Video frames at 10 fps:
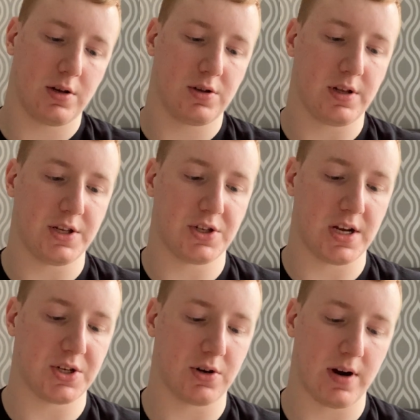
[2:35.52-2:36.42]
let's
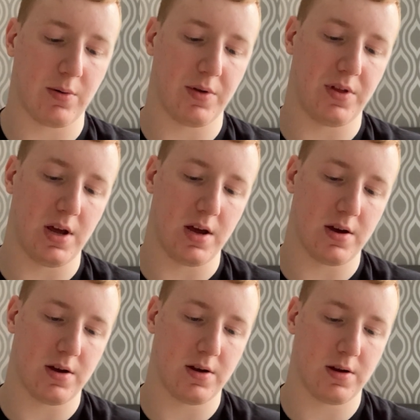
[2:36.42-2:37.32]
test her out with the
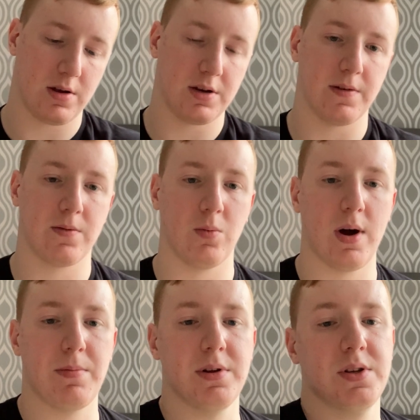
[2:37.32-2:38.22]
different
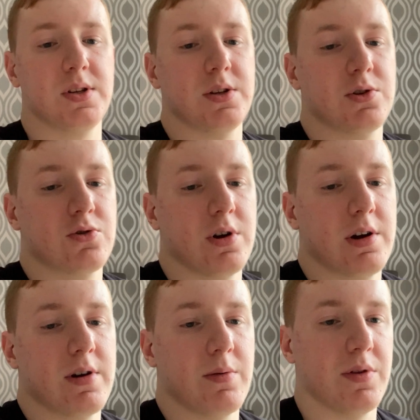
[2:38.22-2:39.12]
weapons. Let's try
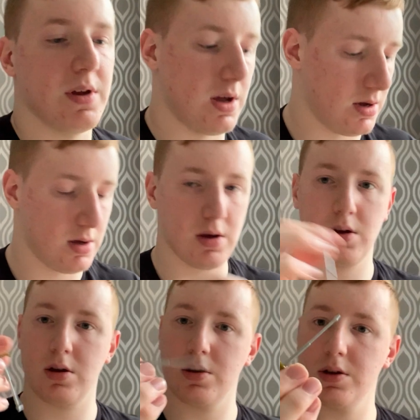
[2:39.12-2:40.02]
her out with the
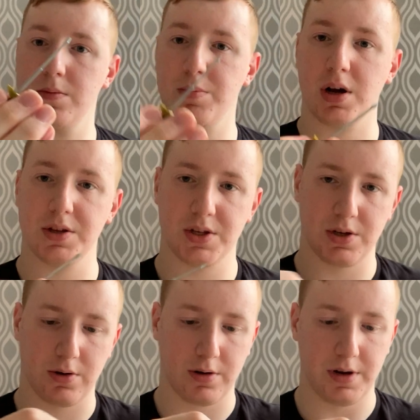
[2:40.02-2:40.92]
pod
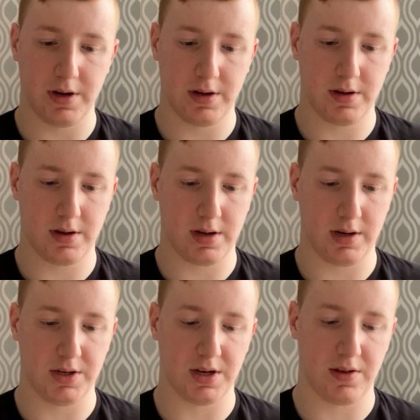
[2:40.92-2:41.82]
sword at
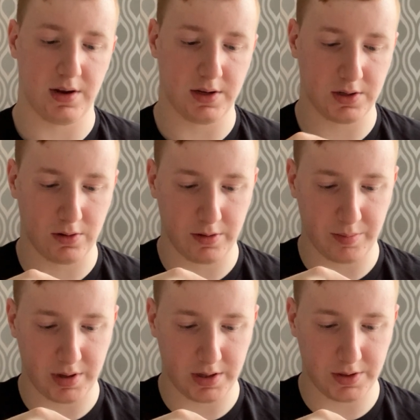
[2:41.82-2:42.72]
least I think it's called
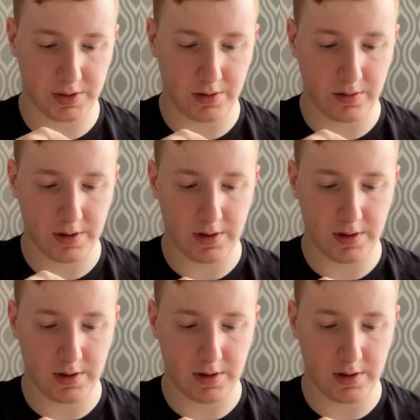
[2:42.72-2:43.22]
a pod sword.